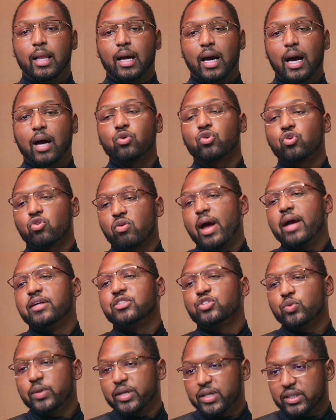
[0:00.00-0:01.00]
I'll
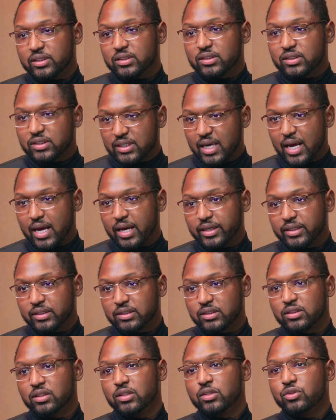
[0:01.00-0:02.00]
graduate in
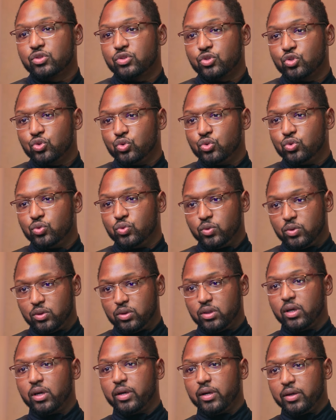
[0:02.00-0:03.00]
size to
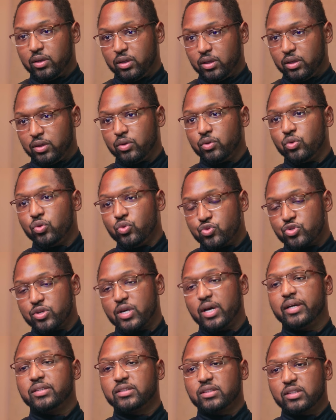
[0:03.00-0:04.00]
a new
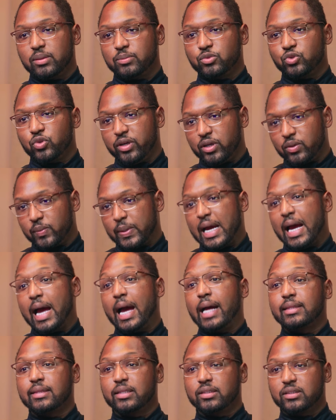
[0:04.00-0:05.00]
size that I'm trading with
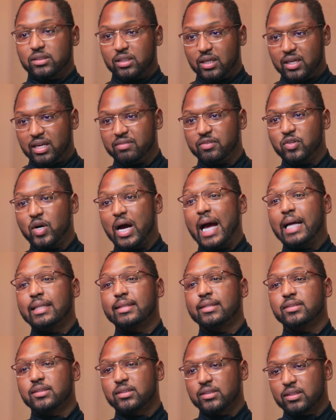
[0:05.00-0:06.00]
at this level, at
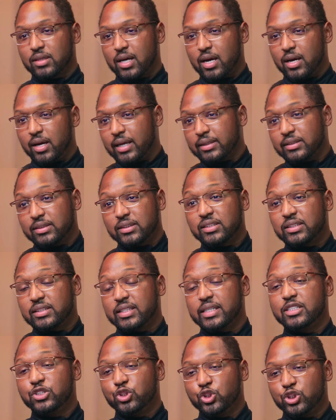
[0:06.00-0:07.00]
this
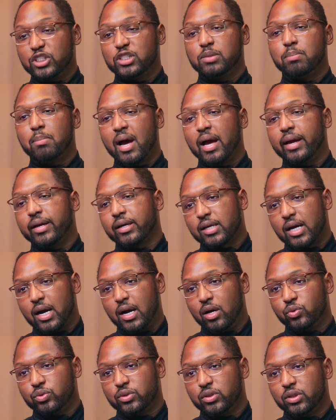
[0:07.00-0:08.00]
stage in my
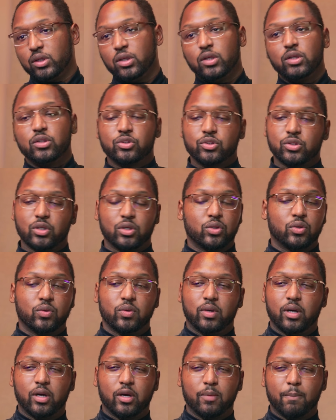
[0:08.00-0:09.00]
account.
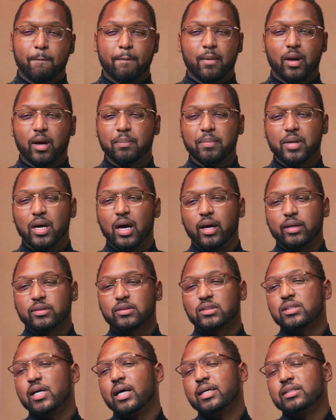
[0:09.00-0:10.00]
So I'm not
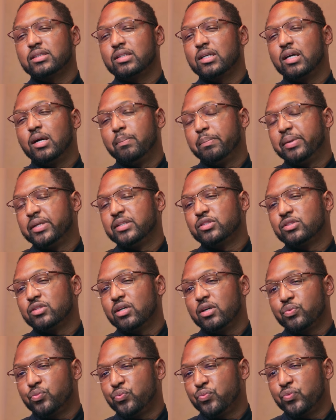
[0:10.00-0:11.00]
sizing up based
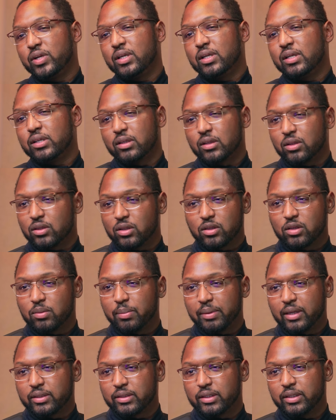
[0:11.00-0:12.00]
on feeling good
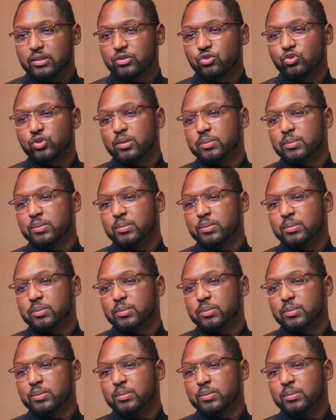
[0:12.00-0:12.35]
about the entry.